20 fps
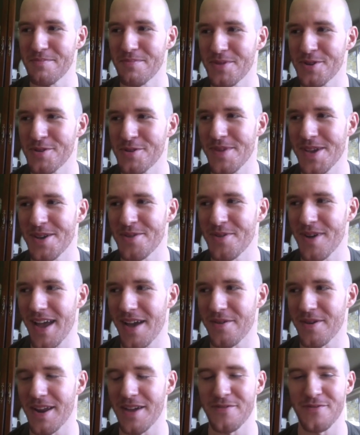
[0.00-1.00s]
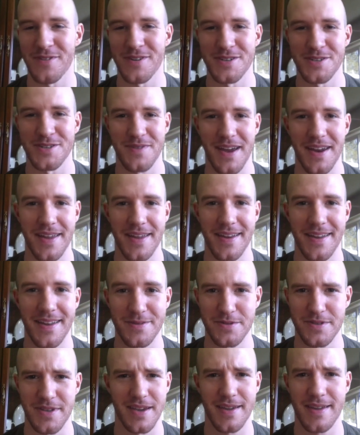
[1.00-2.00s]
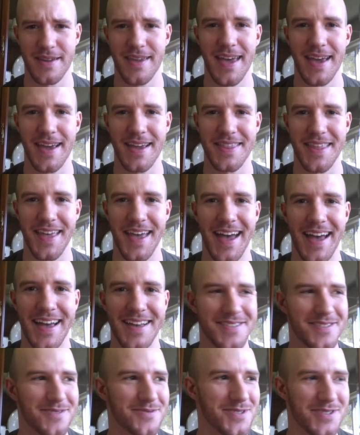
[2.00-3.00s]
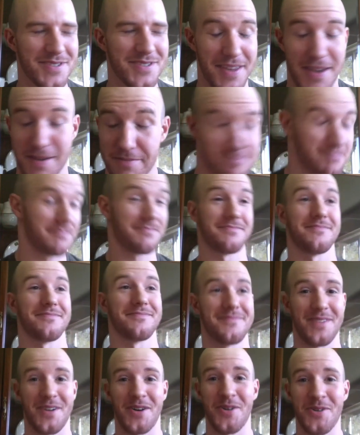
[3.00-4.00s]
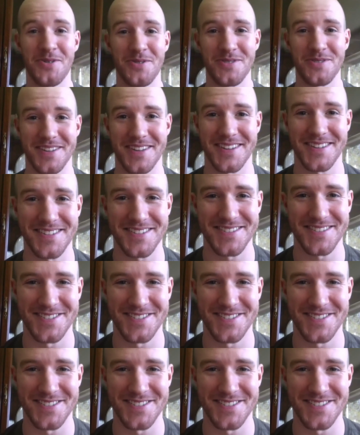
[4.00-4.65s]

blew me away when I first read it. It was like a kick in the ass. So it's just like, holy.